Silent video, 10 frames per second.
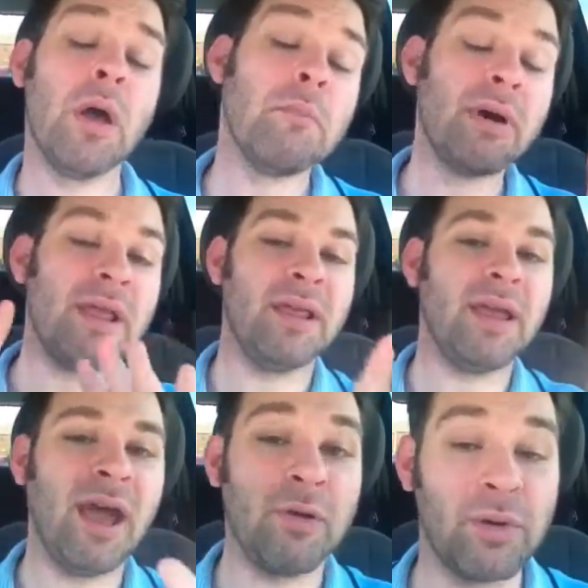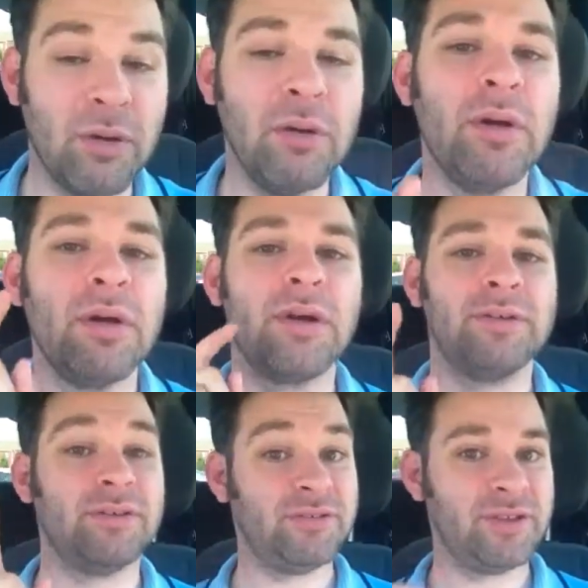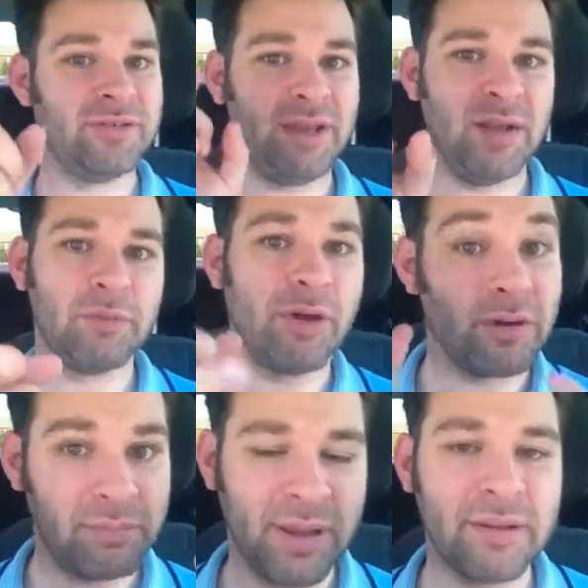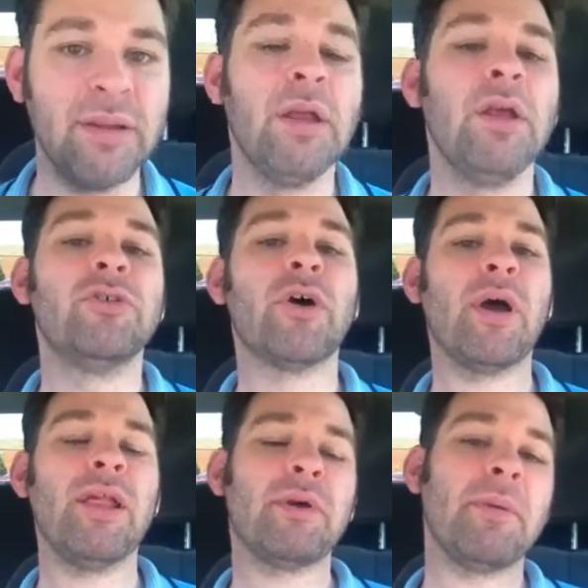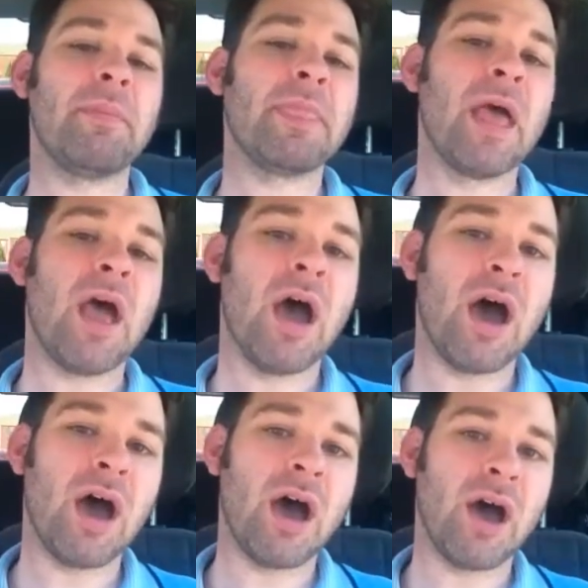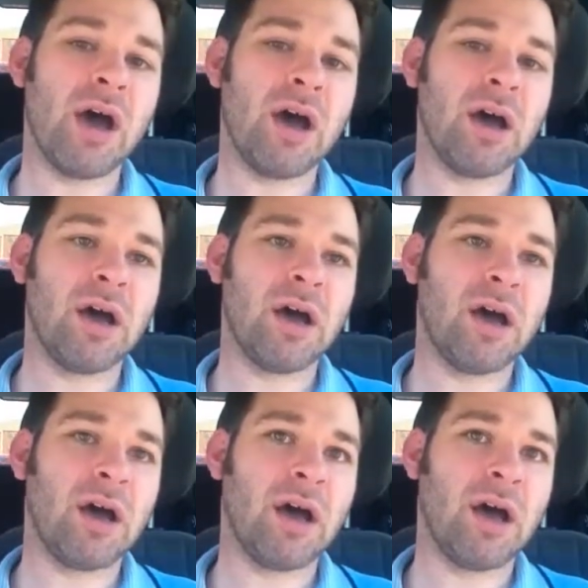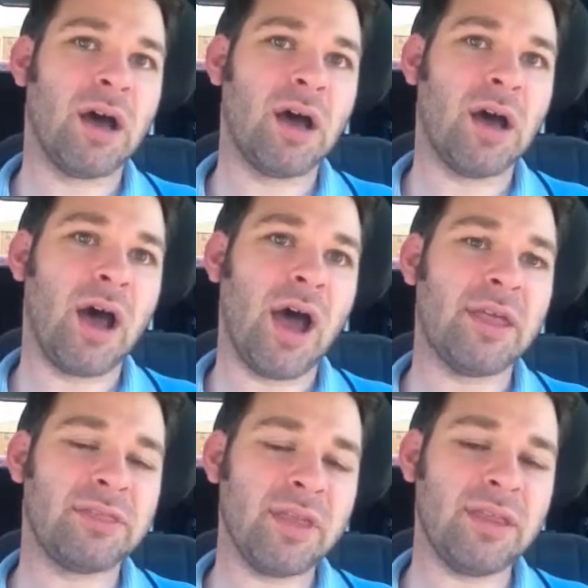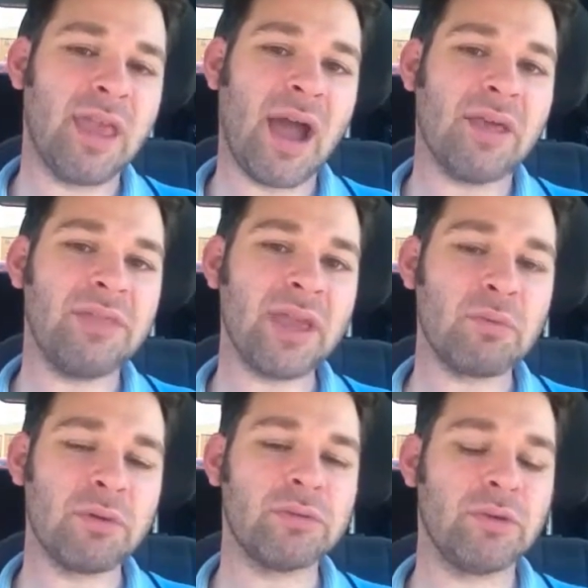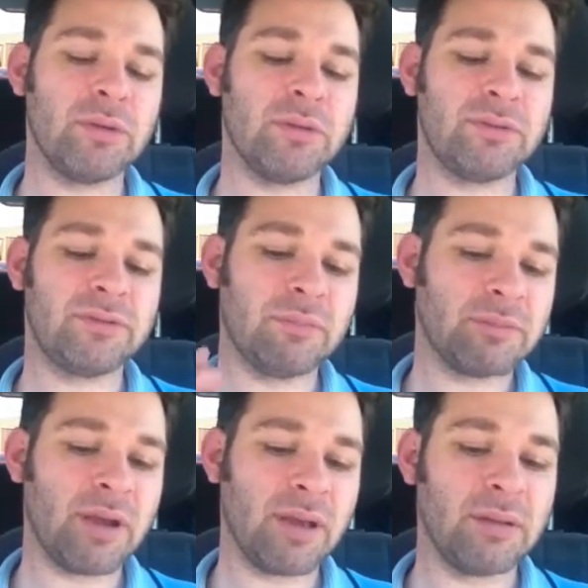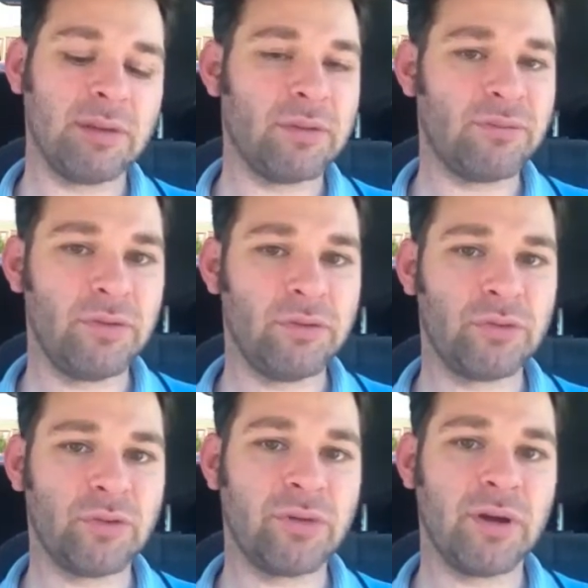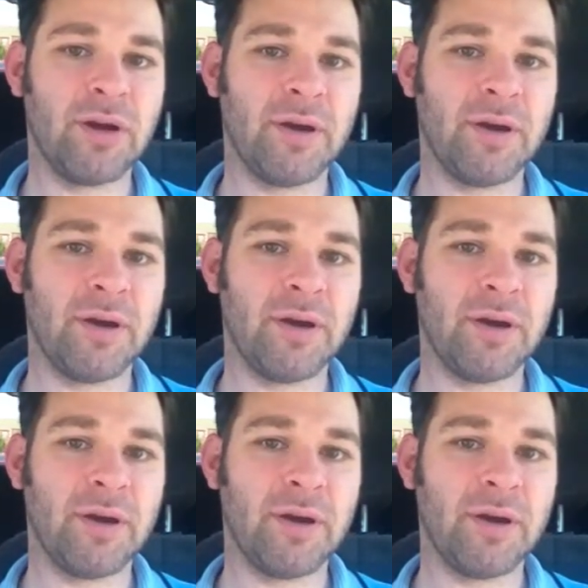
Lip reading: But I will, because it's Disney and we already planned it. So anyway, I think I will do it sometime in the future.